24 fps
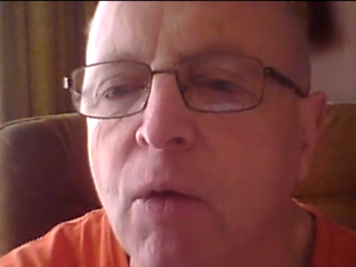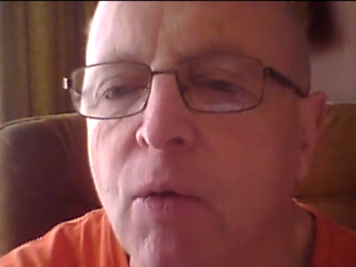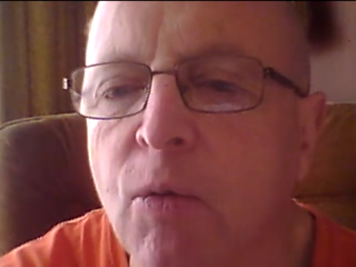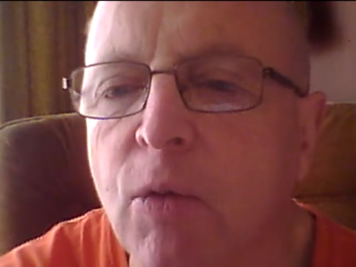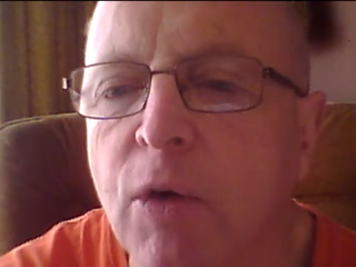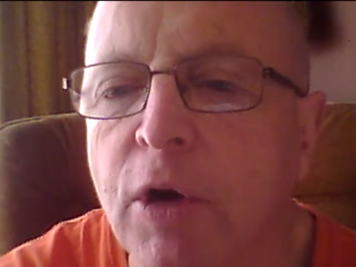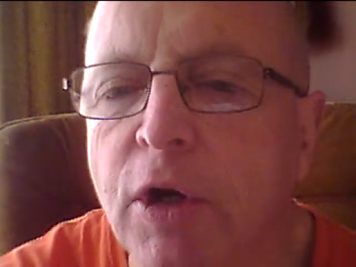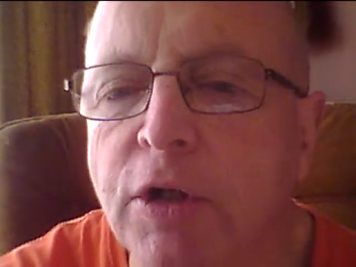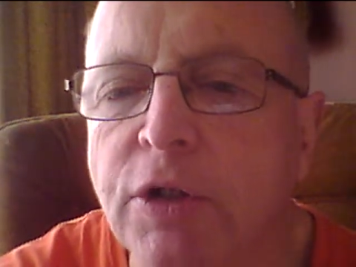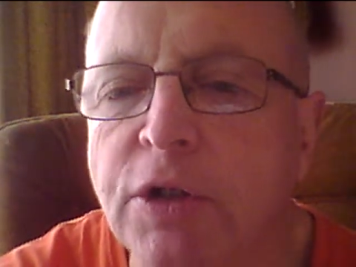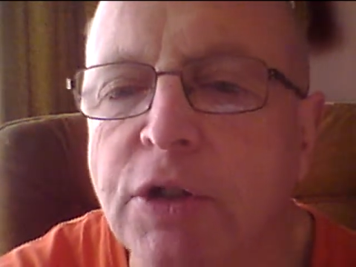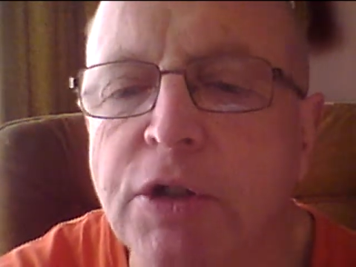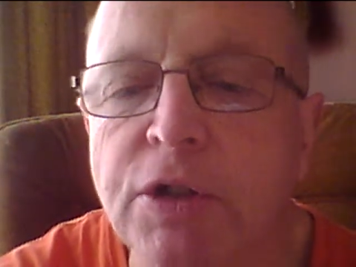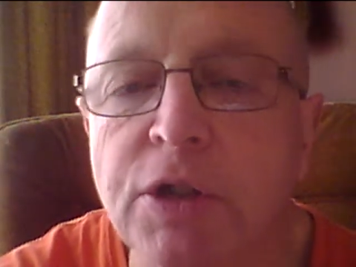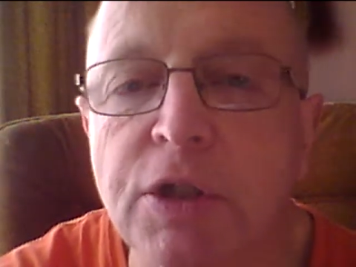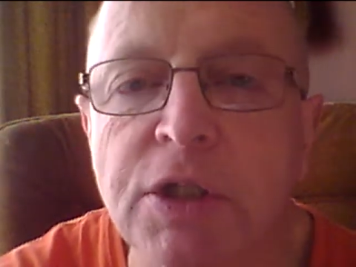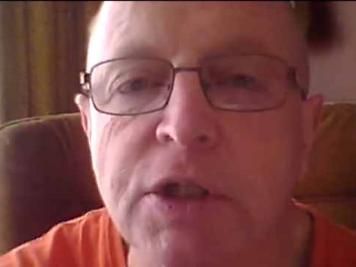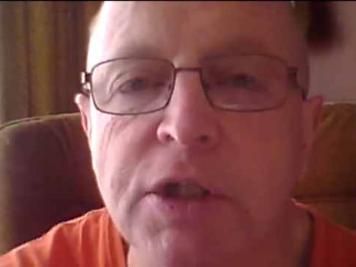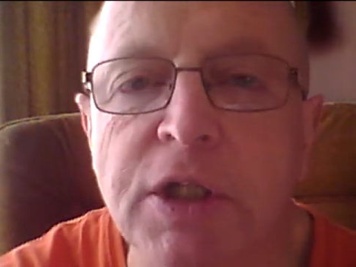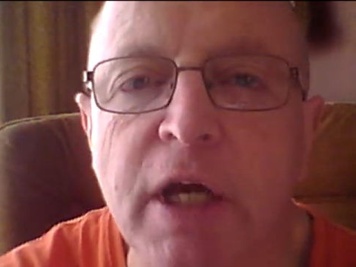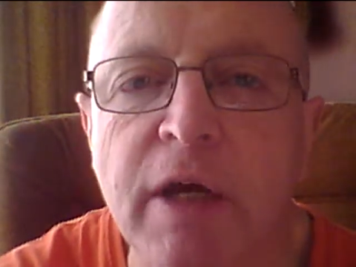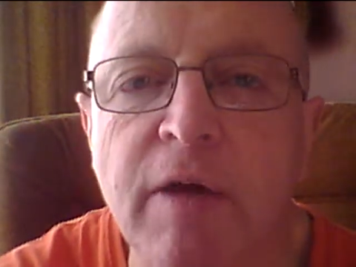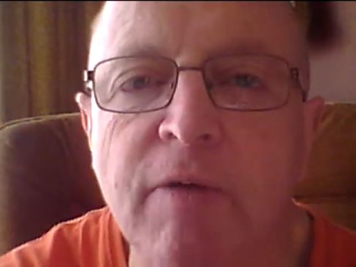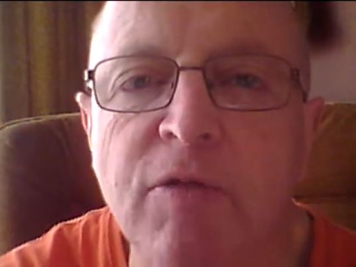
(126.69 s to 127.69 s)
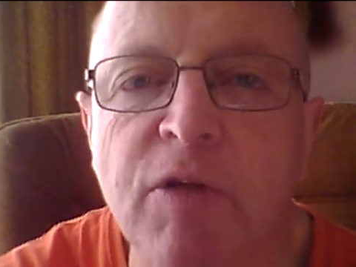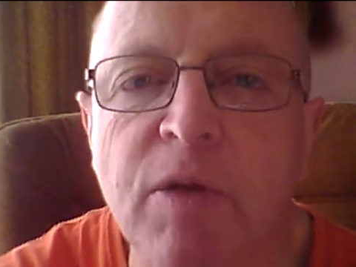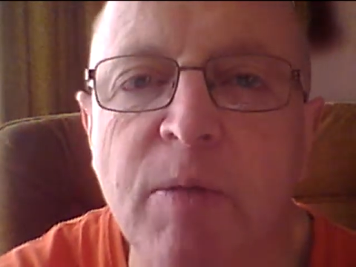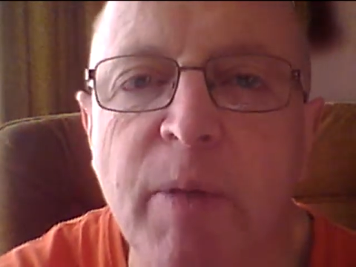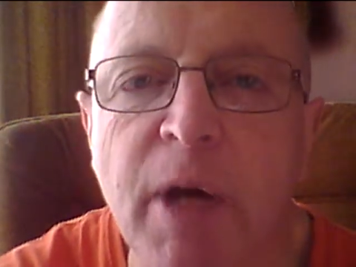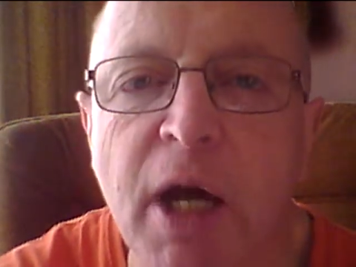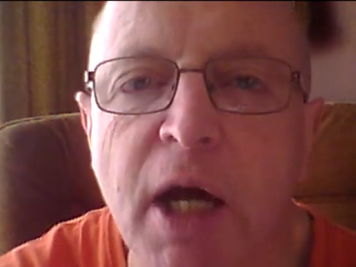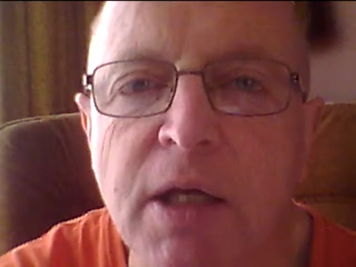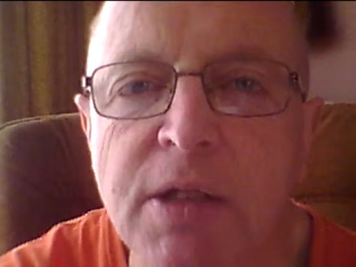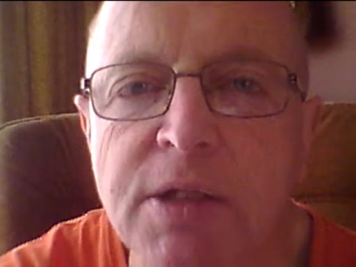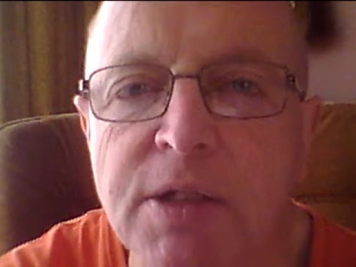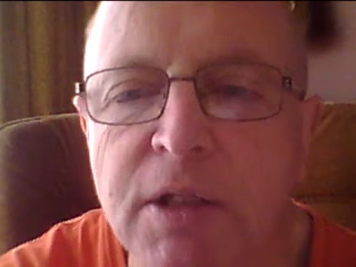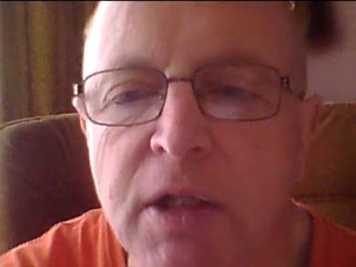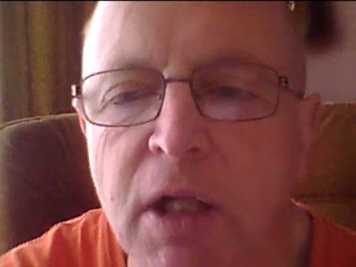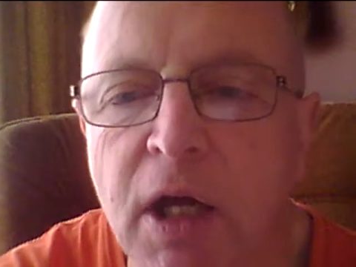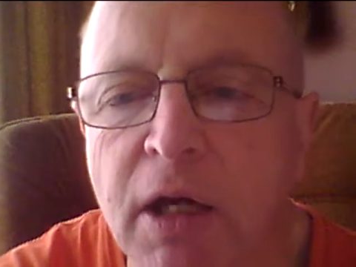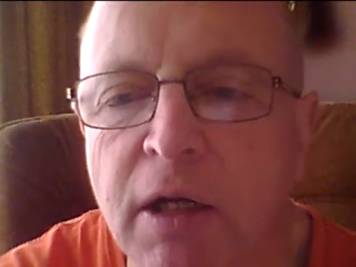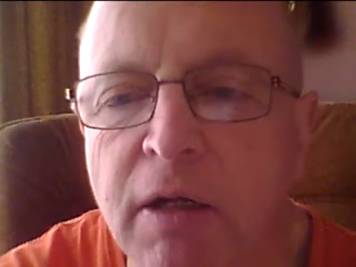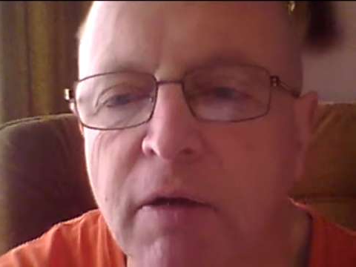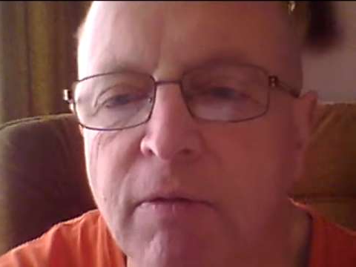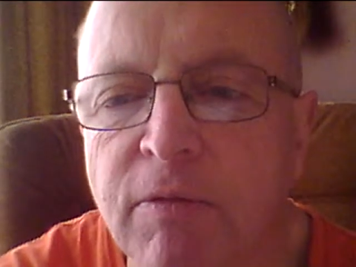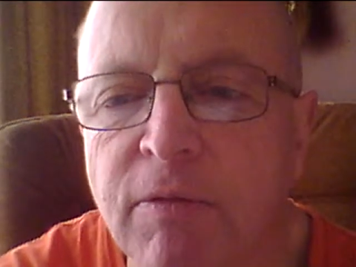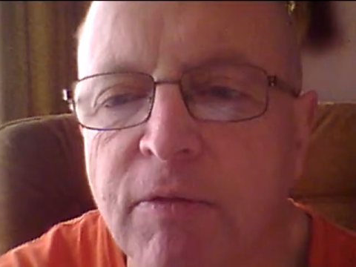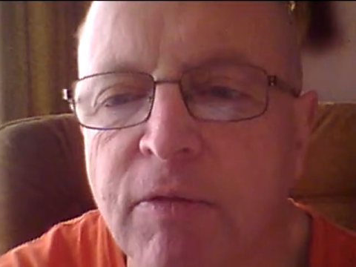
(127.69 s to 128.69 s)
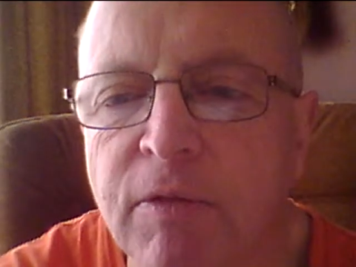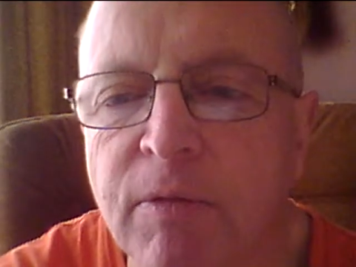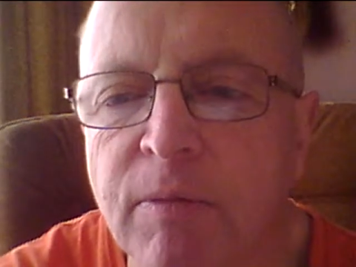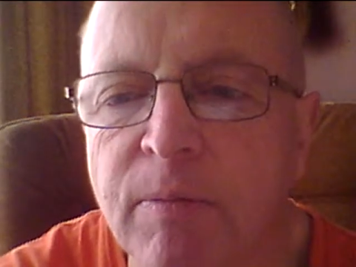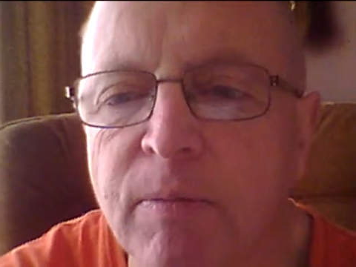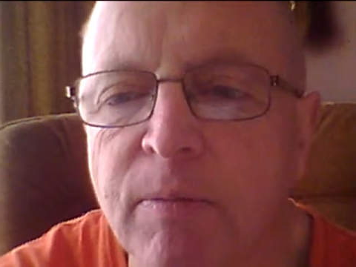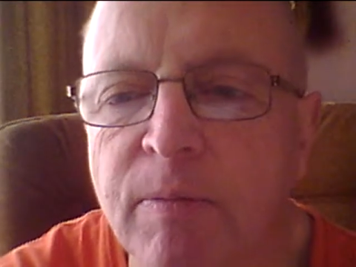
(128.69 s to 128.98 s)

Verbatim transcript: worked to save the man's life.